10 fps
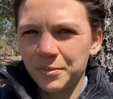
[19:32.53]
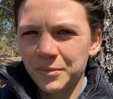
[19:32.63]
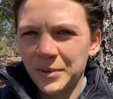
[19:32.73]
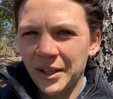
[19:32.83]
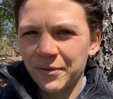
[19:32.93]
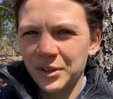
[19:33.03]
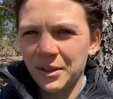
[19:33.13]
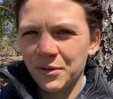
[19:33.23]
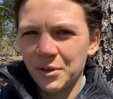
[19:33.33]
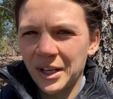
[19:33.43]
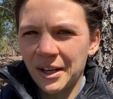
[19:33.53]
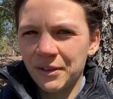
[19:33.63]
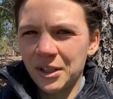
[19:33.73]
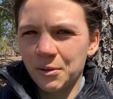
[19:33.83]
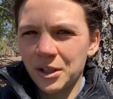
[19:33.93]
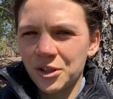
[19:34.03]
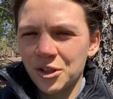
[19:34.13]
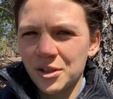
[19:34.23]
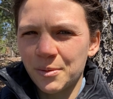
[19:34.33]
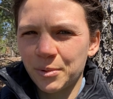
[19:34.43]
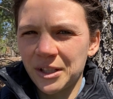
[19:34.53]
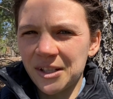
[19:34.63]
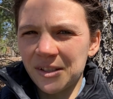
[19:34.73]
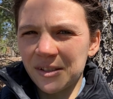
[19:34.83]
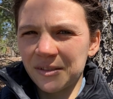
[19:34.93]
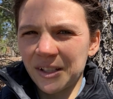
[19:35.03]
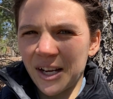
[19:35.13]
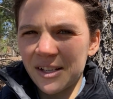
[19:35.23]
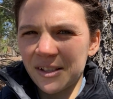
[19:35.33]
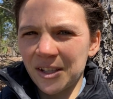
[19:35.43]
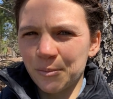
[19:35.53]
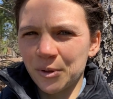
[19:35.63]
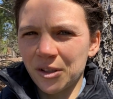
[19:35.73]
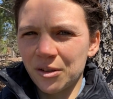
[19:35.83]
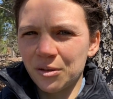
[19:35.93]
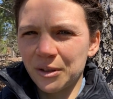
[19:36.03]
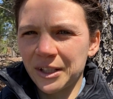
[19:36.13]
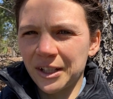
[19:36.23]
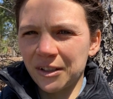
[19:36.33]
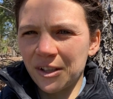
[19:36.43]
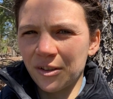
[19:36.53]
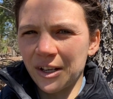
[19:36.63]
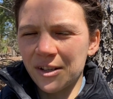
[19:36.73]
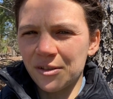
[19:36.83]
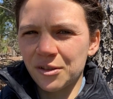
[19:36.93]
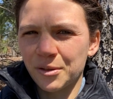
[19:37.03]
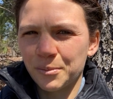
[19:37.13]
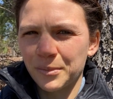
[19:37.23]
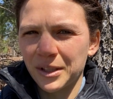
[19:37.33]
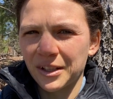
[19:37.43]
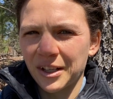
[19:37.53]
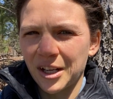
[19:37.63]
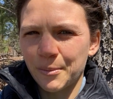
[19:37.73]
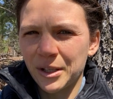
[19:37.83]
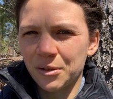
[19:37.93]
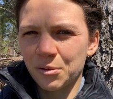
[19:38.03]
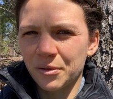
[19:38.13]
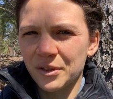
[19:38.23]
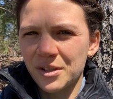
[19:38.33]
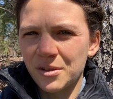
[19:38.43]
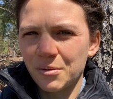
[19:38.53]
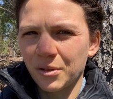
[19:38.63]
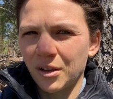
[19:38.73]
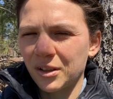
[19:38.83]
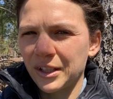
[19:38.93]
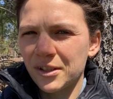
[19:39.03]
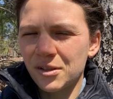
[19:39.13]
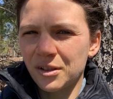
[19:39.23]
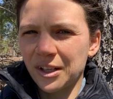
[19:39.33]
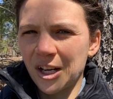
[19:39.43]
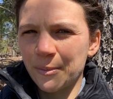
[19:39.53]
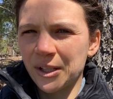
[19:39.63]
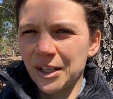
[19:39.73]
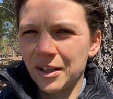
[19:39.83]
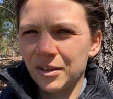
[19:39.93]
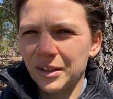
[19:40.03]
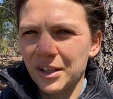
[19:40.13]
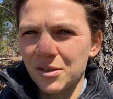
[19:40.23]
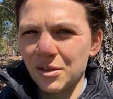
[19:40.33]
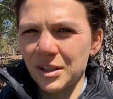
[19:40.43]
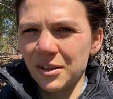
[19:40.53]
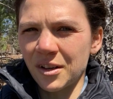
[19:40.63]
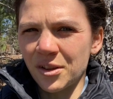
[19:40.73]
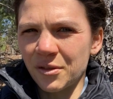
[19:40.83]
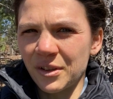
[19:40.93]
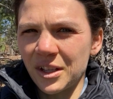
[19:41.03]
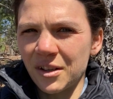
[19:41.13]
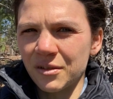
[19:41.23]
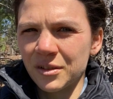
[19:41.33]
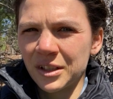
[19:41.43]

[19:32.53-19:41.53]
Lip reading: Definitely, if you have any questions, please ask them below, and I'll either answer them in a comment, or if it's too long to answer in a comment, I'll answer it in another video.